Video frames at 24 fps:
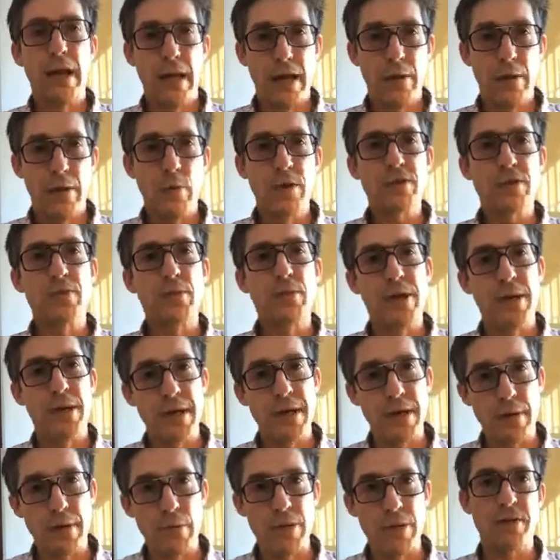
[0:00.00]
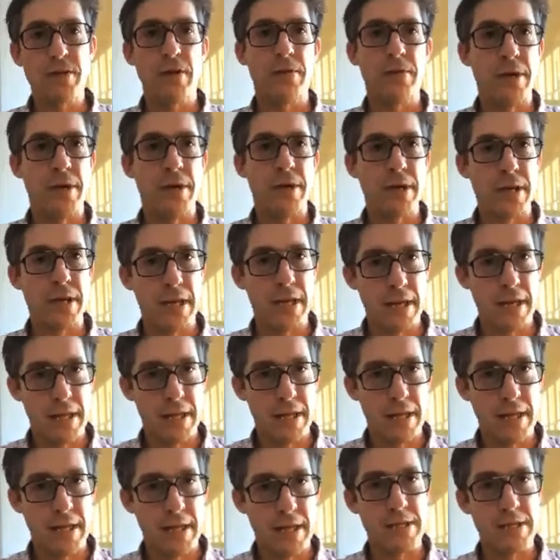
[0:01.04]
What's working? What's not working? And
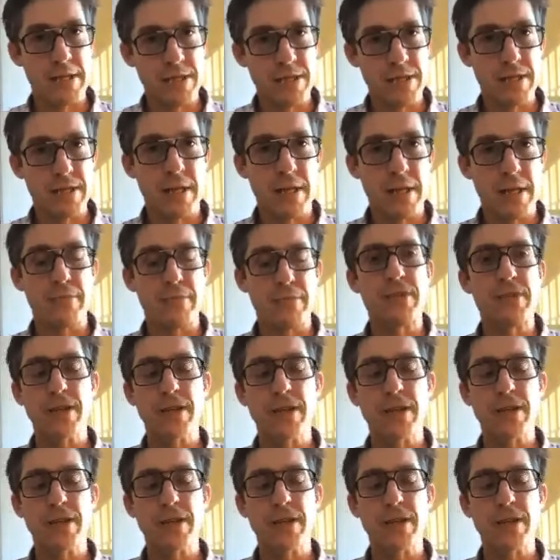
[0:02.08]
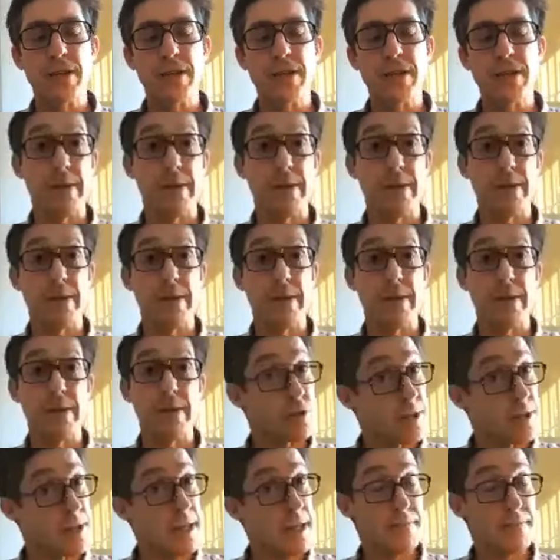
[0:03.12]
then just like restructure it a little bit and try
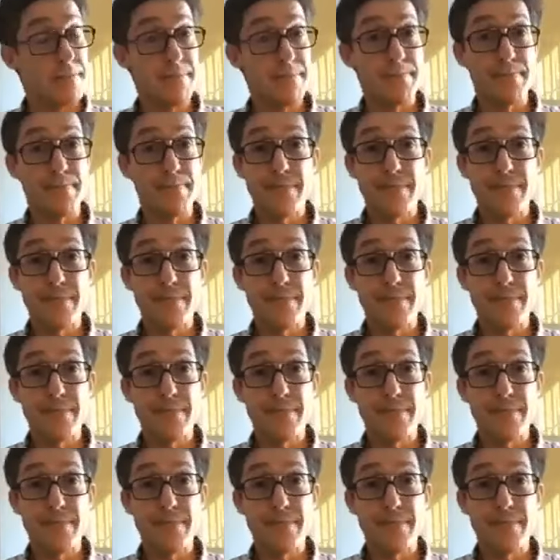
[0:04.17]
it again.